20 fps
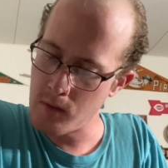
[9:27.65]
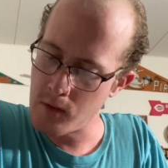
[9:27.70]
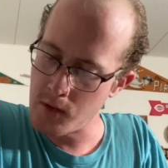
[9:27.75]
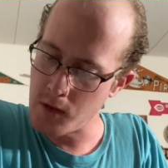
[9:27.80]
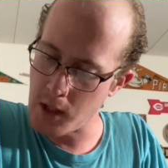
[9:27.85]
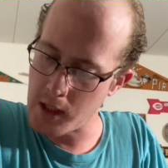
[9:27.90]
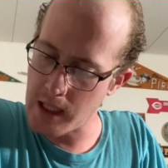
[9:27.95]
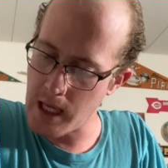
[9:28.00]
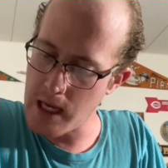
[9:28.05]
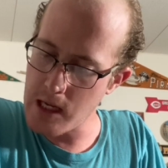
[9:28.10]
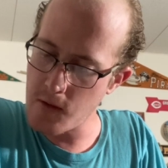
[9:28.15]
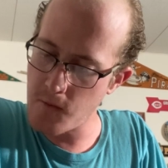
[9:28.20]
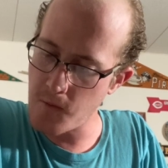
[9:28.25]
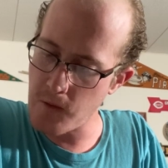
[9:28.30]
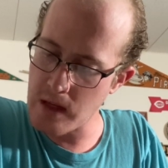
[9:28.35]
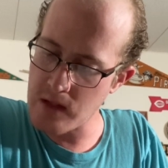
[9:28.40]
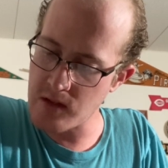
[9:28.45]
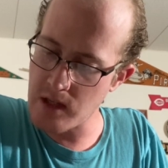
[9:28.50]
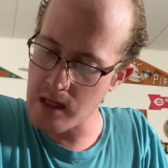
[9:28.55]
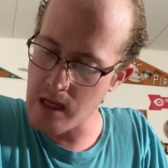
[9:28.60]
the gate
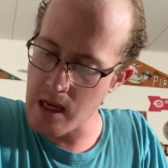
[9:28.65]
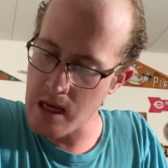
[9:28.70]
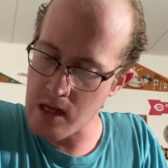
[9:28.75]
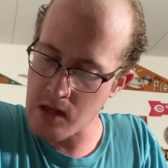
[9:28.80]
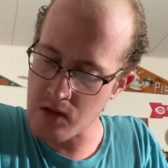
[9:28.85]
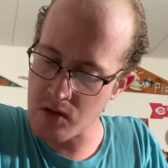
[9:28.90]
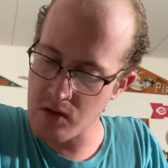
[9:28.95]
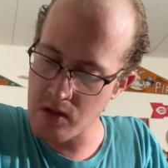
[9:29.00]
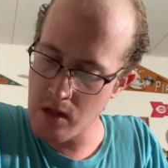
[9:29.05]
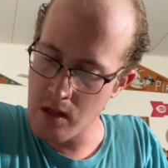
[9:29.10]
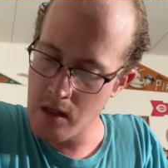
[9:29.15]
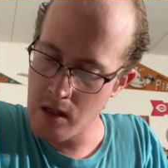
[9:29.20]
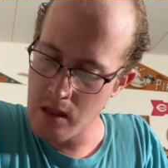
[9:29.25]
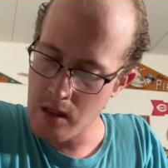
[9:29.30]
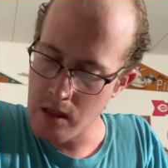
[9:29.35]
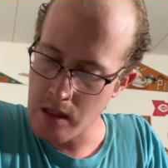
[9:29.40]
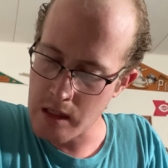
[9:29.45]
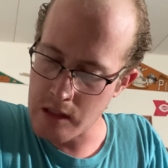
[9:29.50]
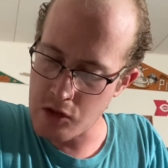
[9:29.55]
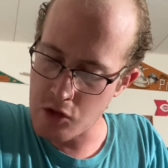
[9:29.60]
facing east
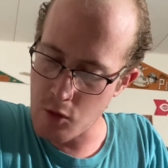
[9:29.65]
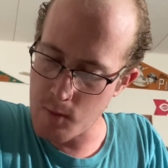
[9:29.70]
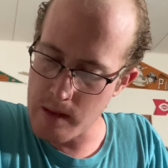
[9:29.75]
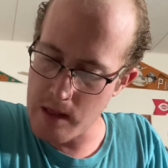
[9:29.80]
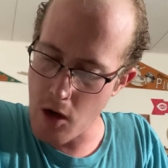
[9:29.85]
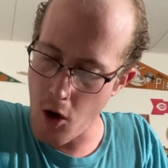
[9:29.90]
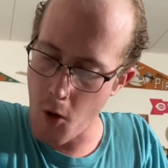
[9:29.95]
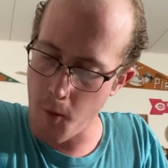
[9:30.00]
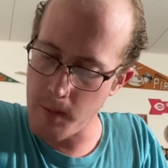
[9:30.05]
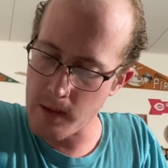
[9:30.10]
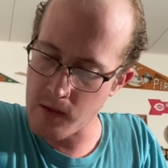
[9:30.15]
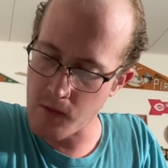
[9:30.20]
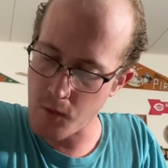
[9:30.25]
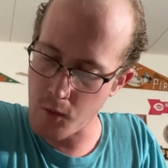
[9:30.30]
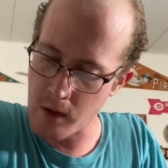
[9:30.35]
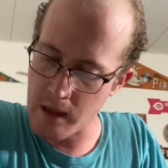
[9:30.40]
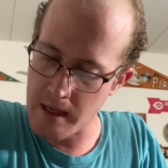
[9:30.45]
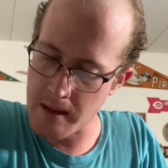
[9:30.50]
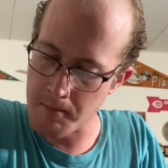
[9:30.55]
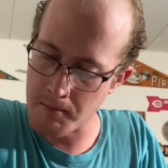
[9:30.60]
is to be open
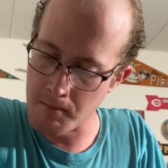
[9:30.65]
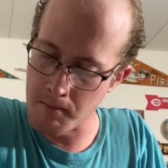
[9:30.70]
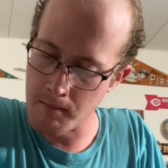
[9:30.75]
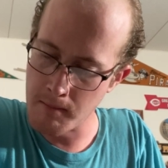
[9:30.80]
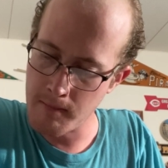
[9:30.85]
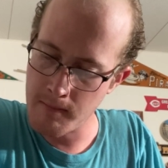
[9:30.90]
for him.